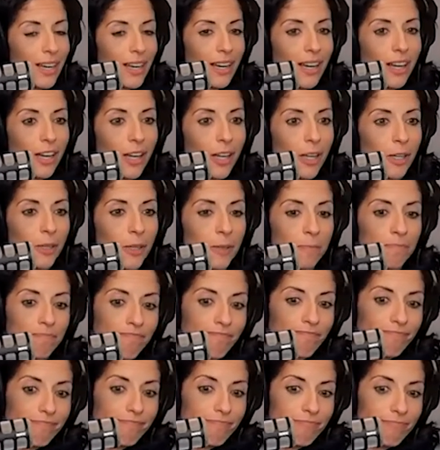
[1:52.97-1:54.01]

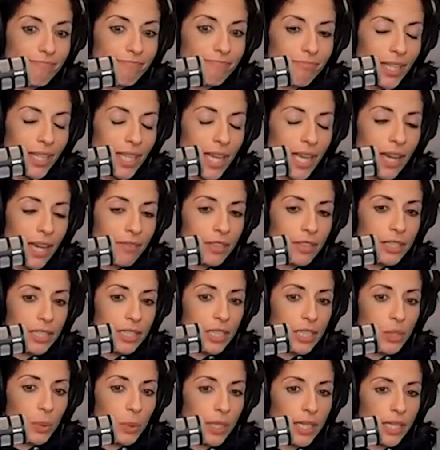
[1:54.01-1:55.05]
Um, ever
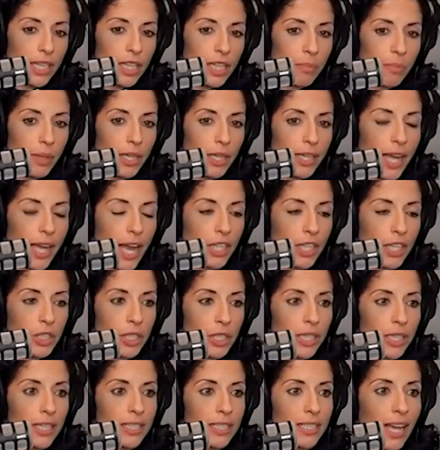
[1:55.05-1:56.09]
since working in
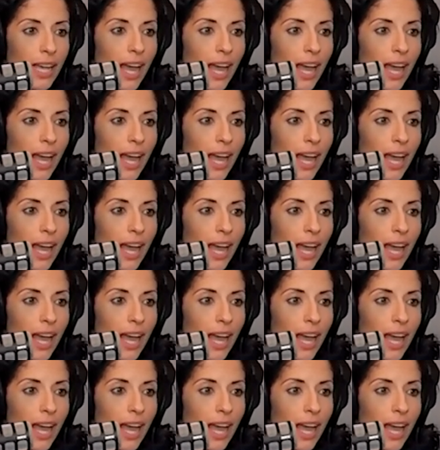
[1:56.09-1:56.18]
bariatrics,